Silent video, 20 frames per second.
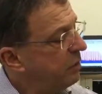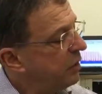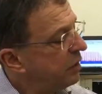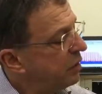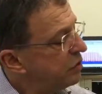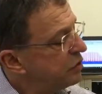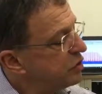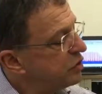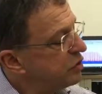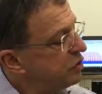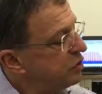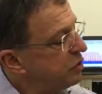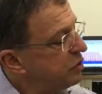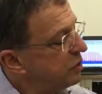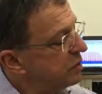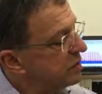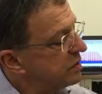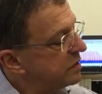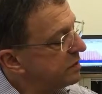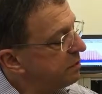because
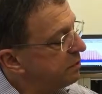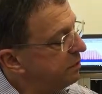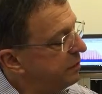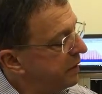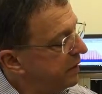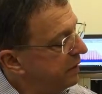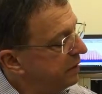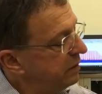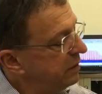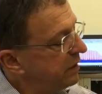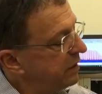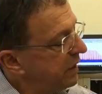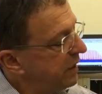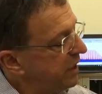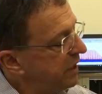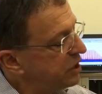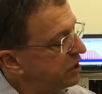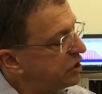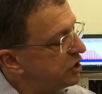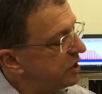students build
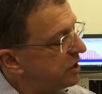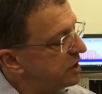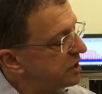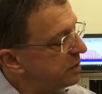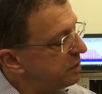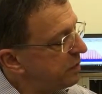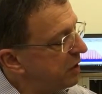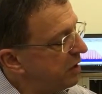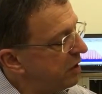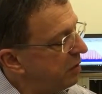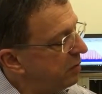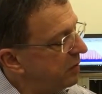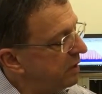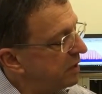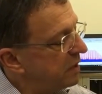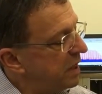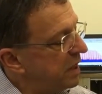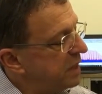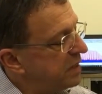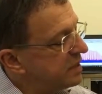each
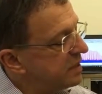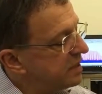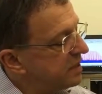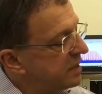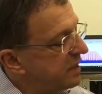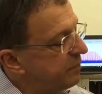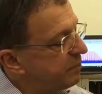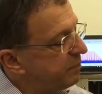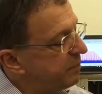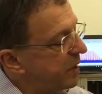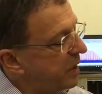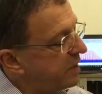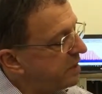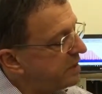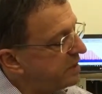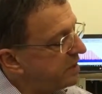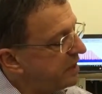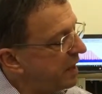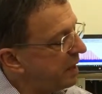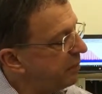experiment step by
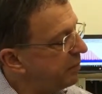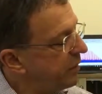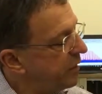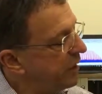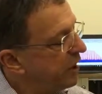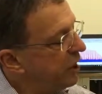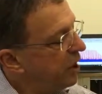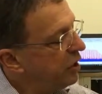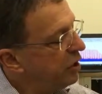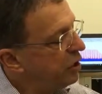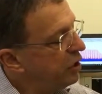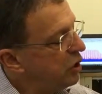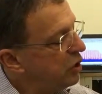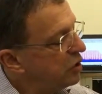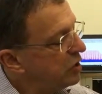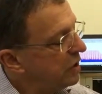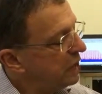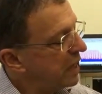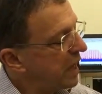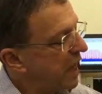step
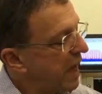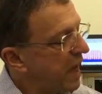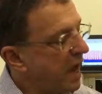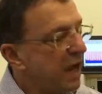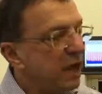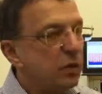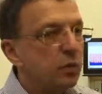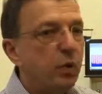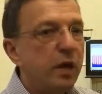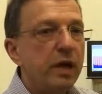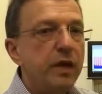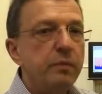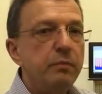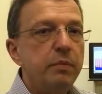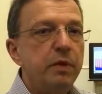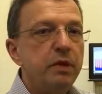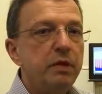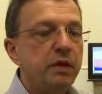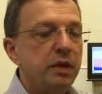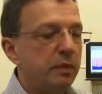using hardware
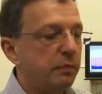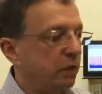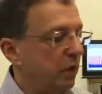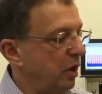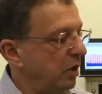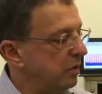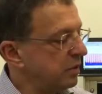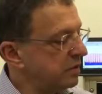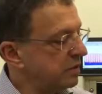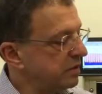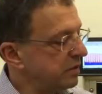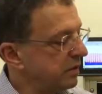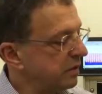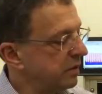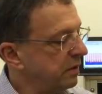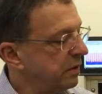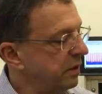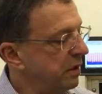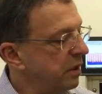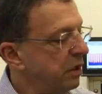building blocks
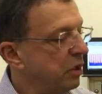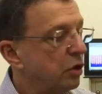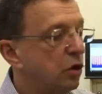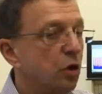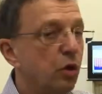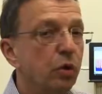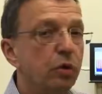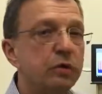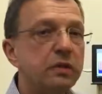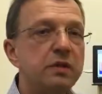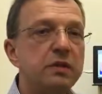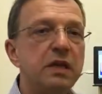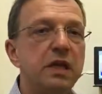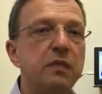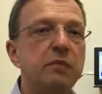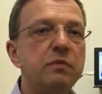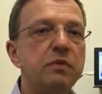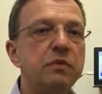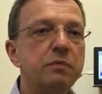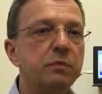called
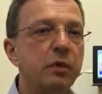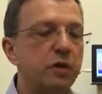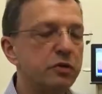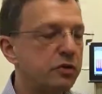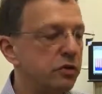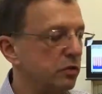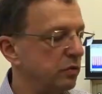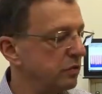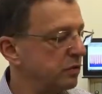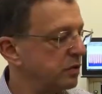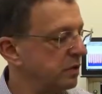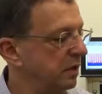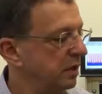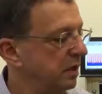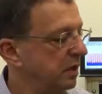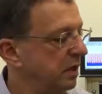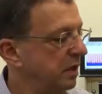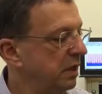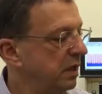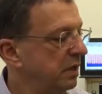TIMS modules.
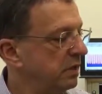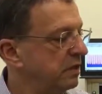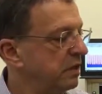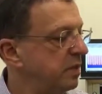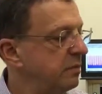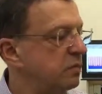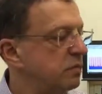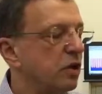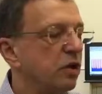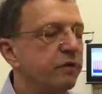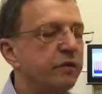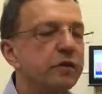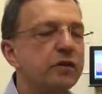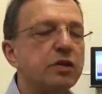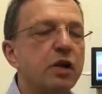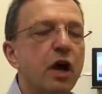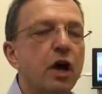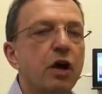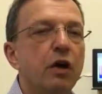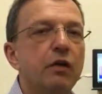TIMS
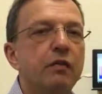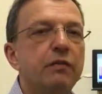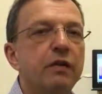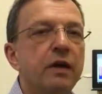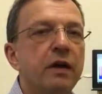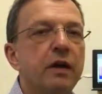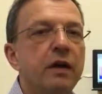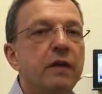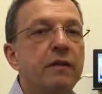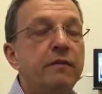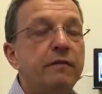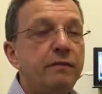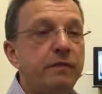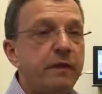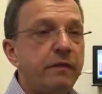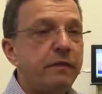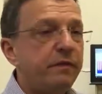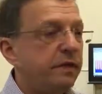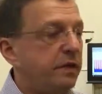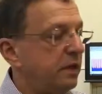offers over
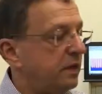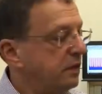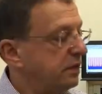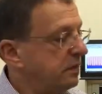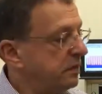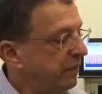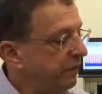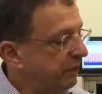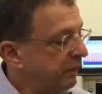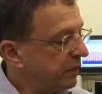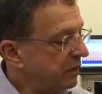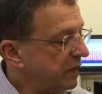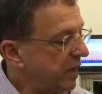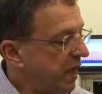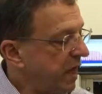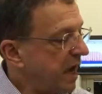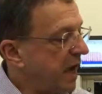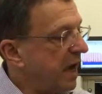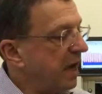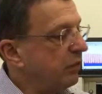fifty
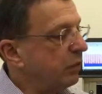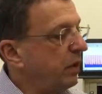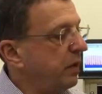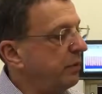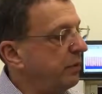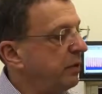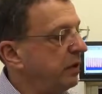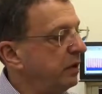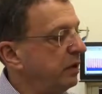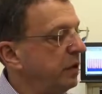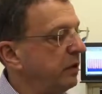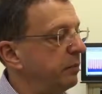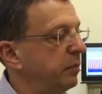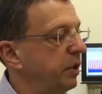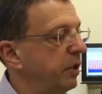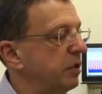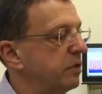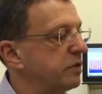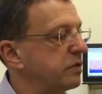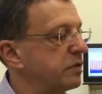different hardware building
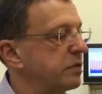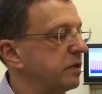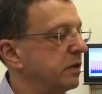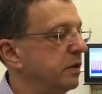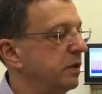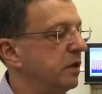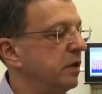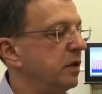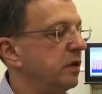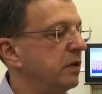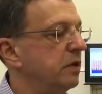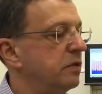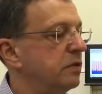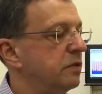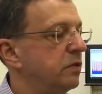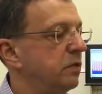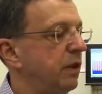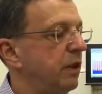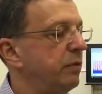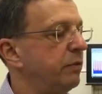blocks
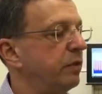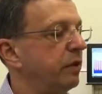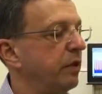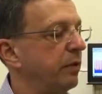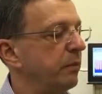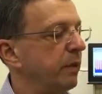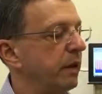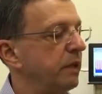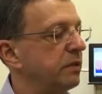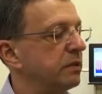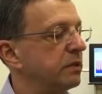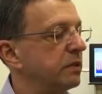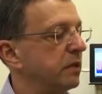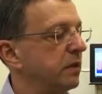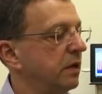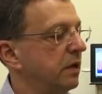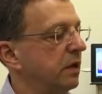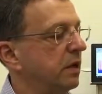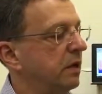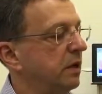to implement